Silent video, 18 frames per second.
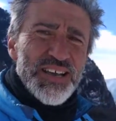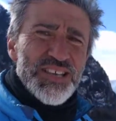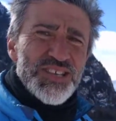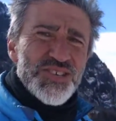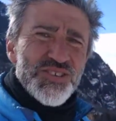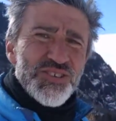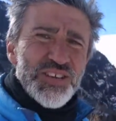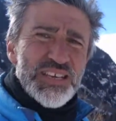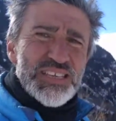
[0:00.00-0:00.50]

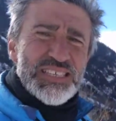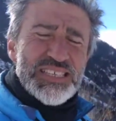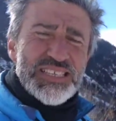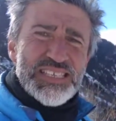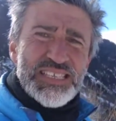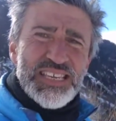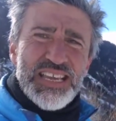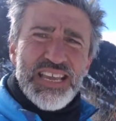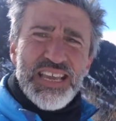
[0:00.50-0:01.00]
You can
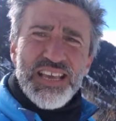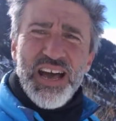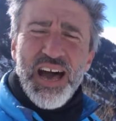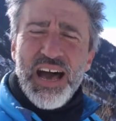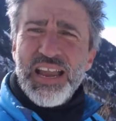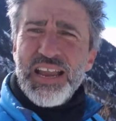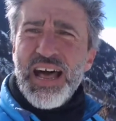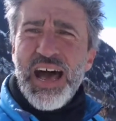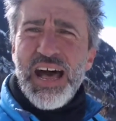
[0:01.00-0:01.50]
see
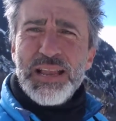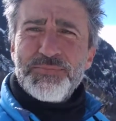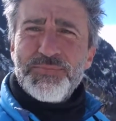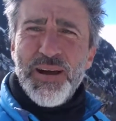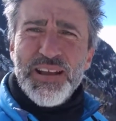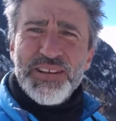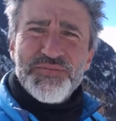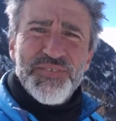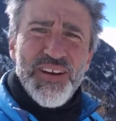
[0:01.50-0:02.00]
an
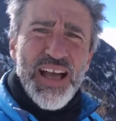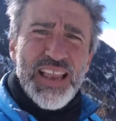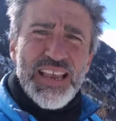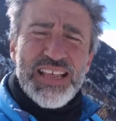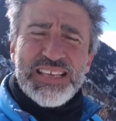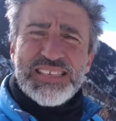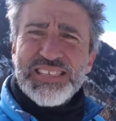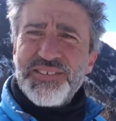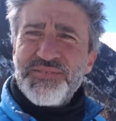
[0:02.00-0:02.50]
Alpine
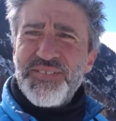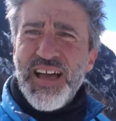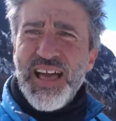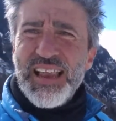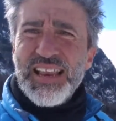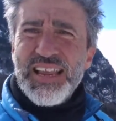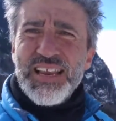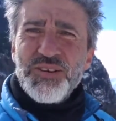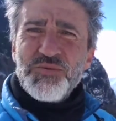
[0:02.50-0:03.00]
Valley is a
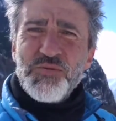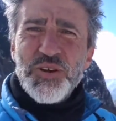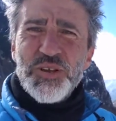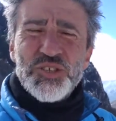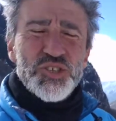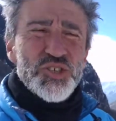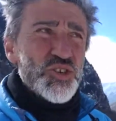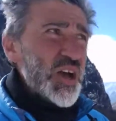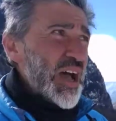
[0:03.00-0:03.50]
valley in
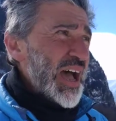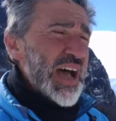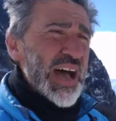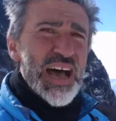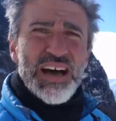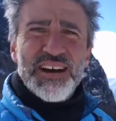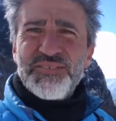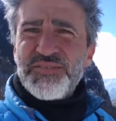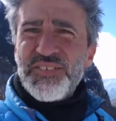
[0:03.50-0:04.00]
which you
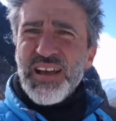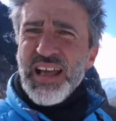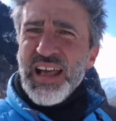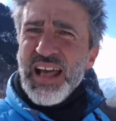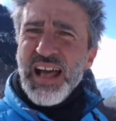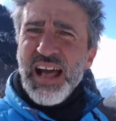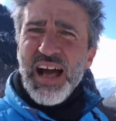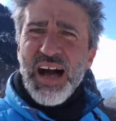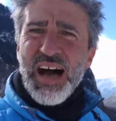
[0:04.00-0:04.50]
have
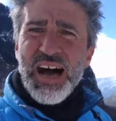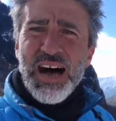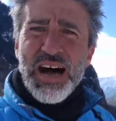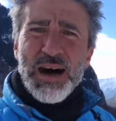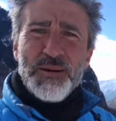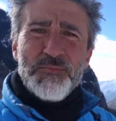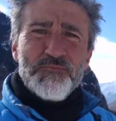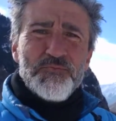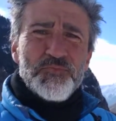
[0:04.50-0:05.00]

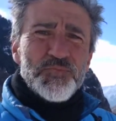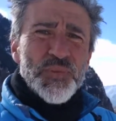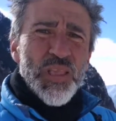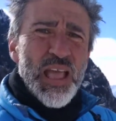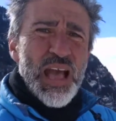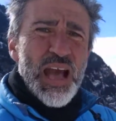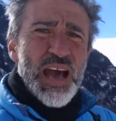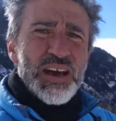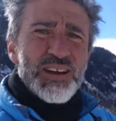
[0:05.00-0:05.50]
a
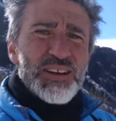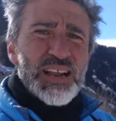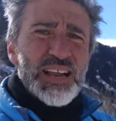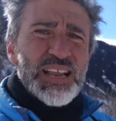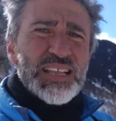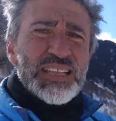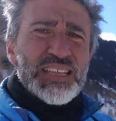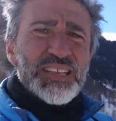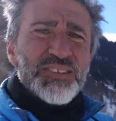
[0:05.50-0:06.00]

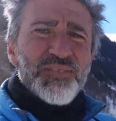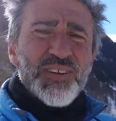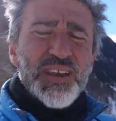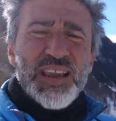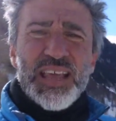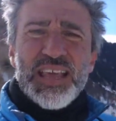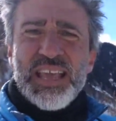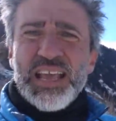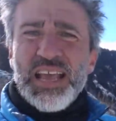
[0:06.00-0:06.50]

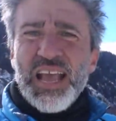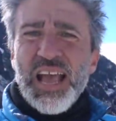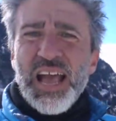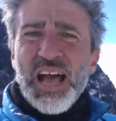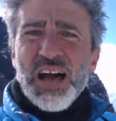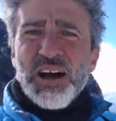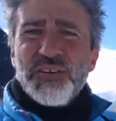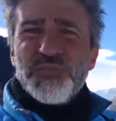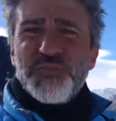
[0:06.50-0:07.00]
relatively
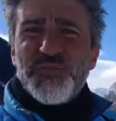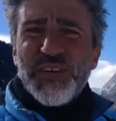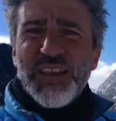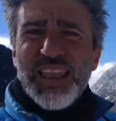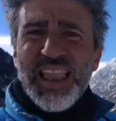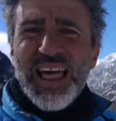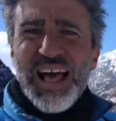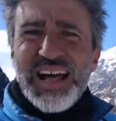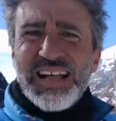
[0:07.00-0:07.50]

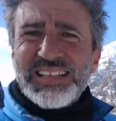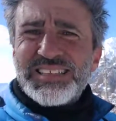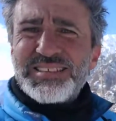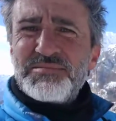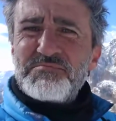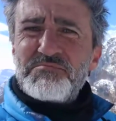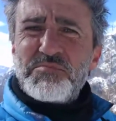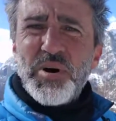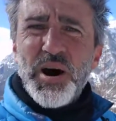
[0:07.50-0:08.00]
flat
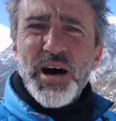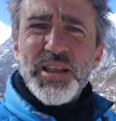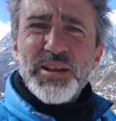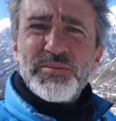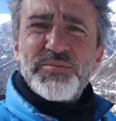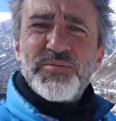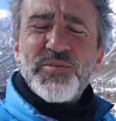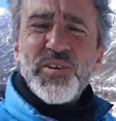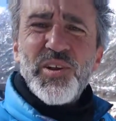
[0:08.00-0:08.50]

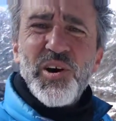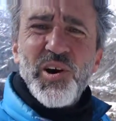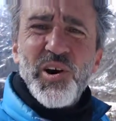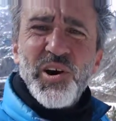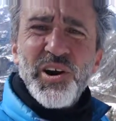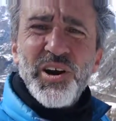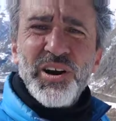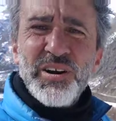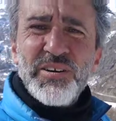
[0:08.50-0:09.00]
bottom
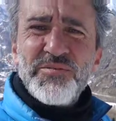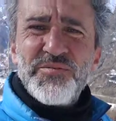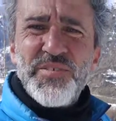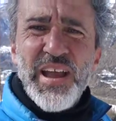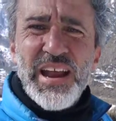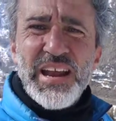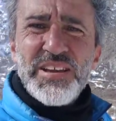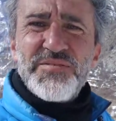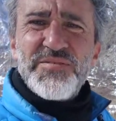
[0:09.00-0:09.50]
floor,
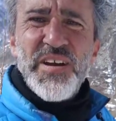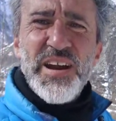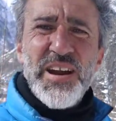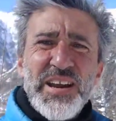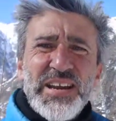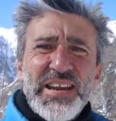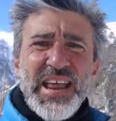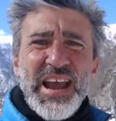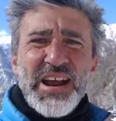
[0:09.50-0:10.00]

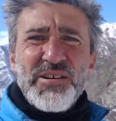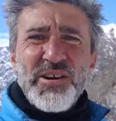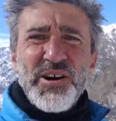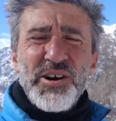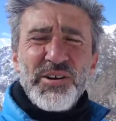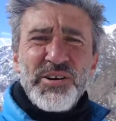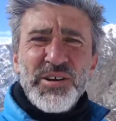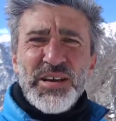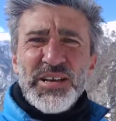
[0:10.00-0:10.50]
very
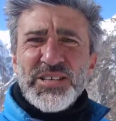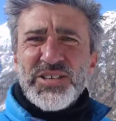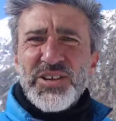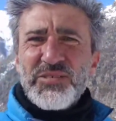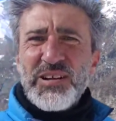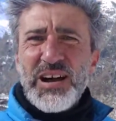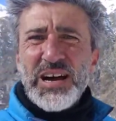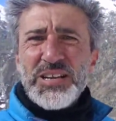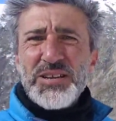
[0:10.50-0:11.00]
narrow,
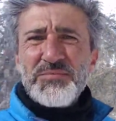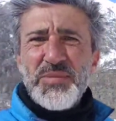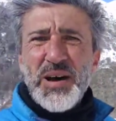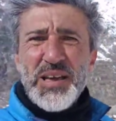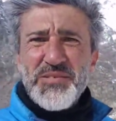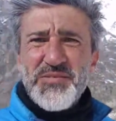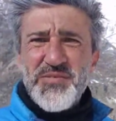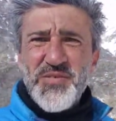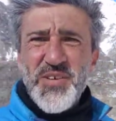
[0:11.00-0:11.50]
surrounded
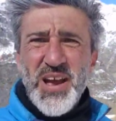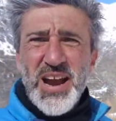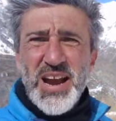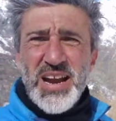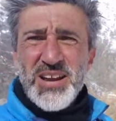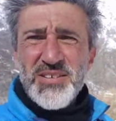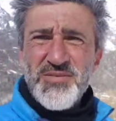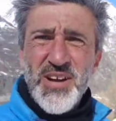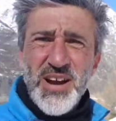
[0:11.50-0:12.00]
by
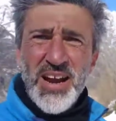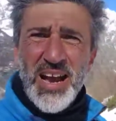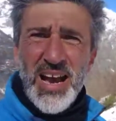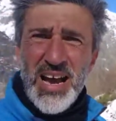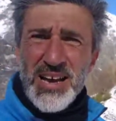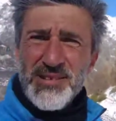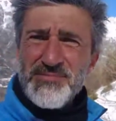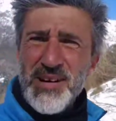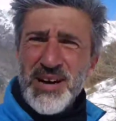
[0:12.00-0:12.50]
very
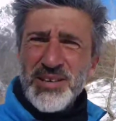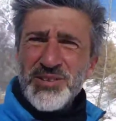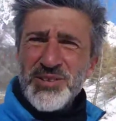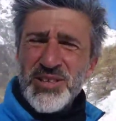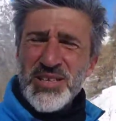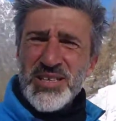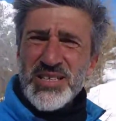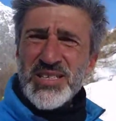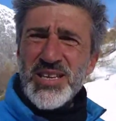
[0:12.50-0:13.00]
high
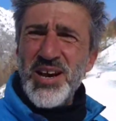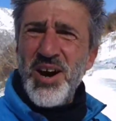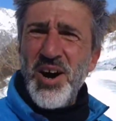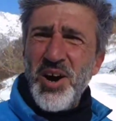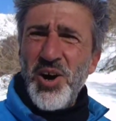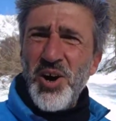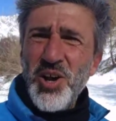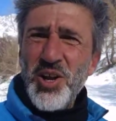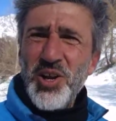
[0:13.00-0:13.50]
mountains
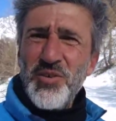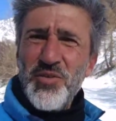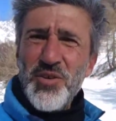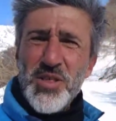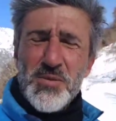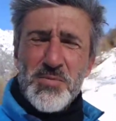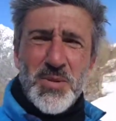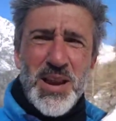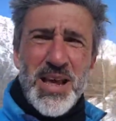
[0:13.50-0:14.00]
all
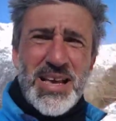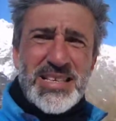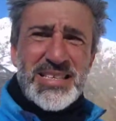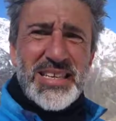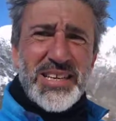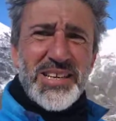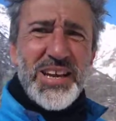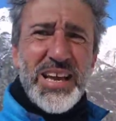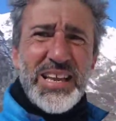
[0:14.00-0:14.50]
over the place,
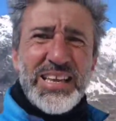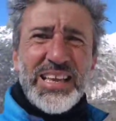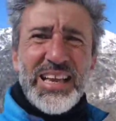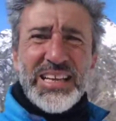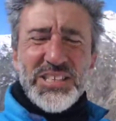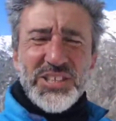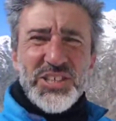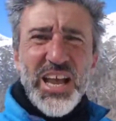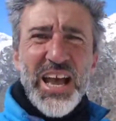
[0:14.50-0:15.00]
creating
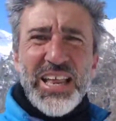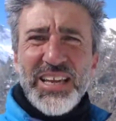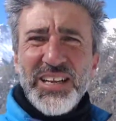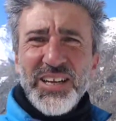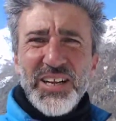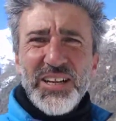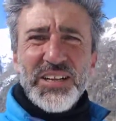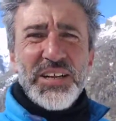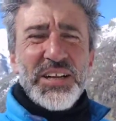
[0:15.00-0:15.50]
a
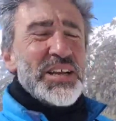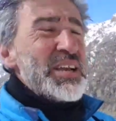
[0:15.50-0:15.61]
channel.